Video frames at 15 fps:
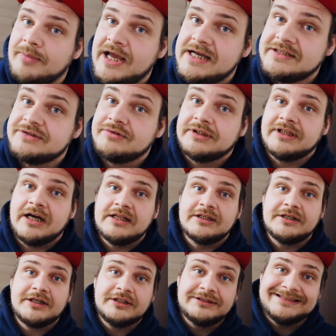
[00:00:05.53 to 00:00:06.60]
back to
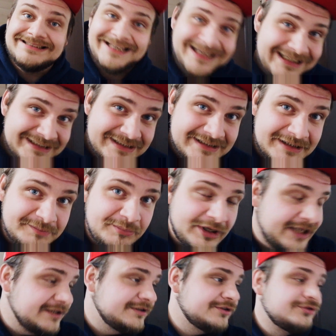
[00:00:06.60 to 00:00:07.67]
another Tasty
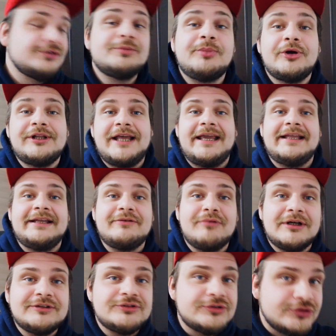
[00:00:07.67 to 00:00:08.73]
Blender
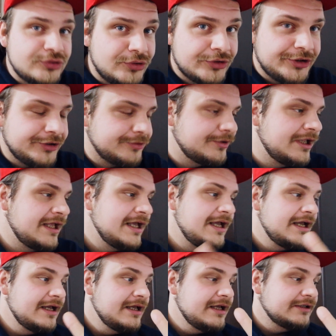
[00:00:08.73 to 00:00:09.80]
2.81 tutorial.
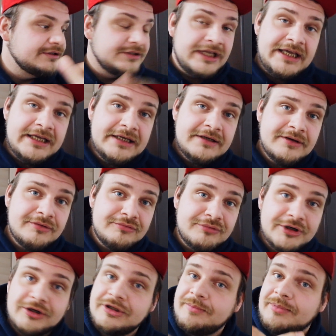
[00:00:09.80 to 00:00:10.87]
Today
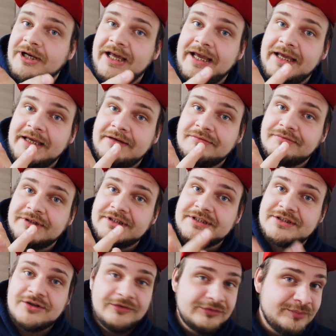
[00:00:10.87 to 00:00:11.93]
we're gonna play with
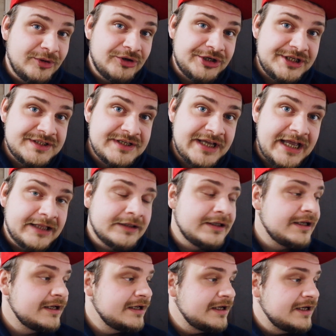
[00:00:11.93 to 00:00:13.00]
soft bodies again.
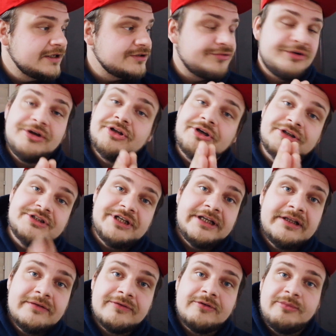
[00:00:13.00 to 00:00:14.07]
So we're gonna
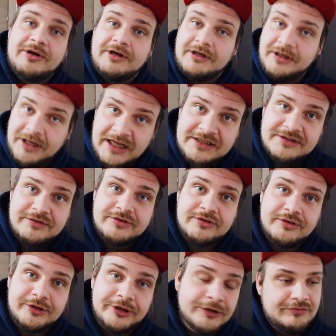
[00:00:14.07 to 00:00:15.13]
continue from our last
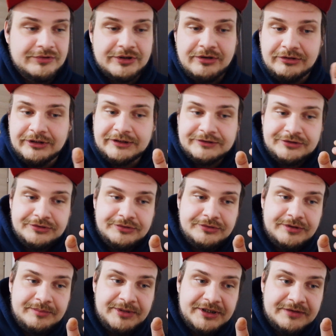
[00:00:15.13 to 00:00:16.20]
tutorial. We're gonna
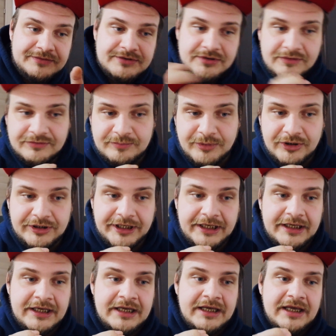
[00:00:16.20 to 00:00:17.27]
do a bit of soft
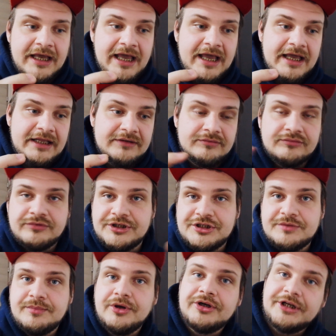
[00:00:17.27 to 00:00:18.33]
body and
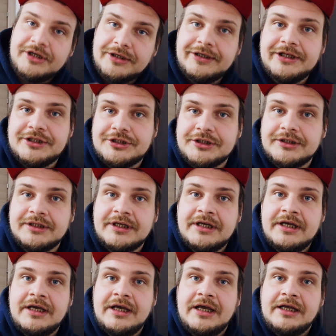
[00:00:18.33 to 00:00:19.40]
rigid body collision
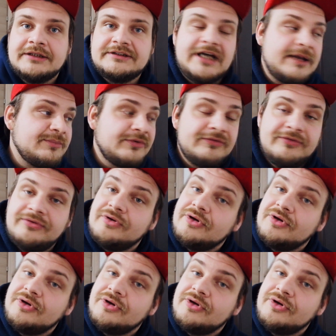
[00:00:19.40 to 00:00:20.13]
type of